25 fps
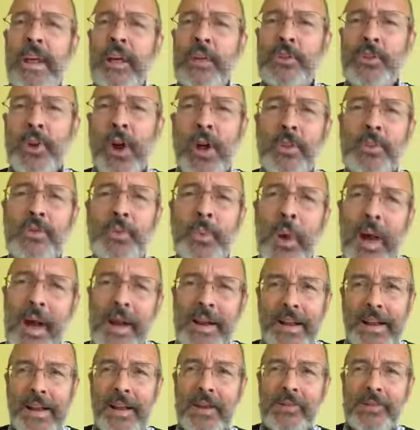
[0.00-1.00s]
John's
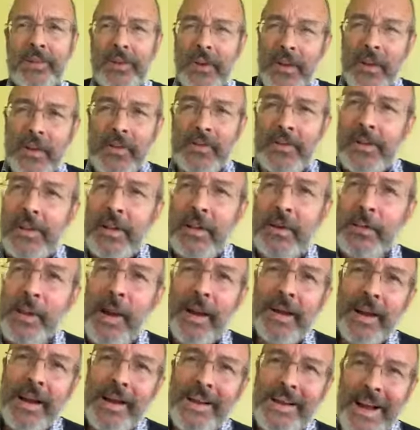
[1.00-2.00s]
writing is easily
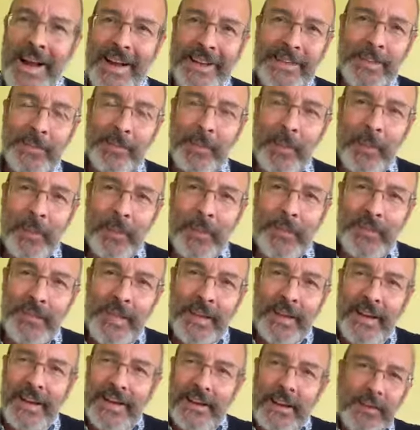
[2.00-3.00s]
recognizable.
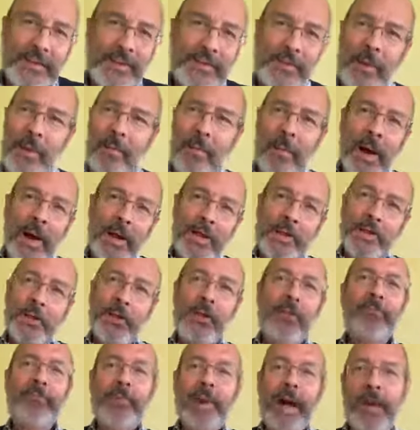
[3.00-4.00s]
It doesn't remind you
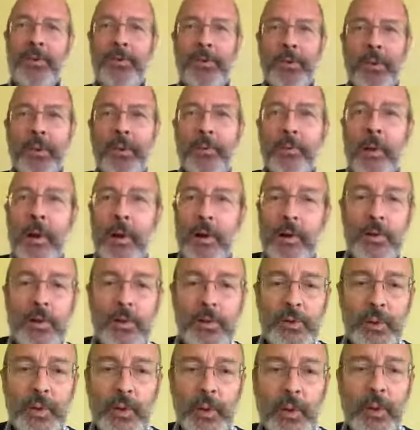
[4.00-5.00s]
of Matthew, Mark, or
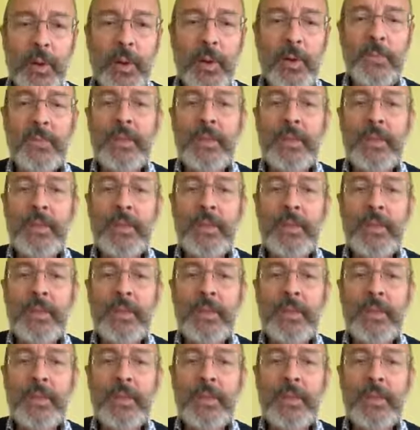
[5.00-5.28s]
Luke.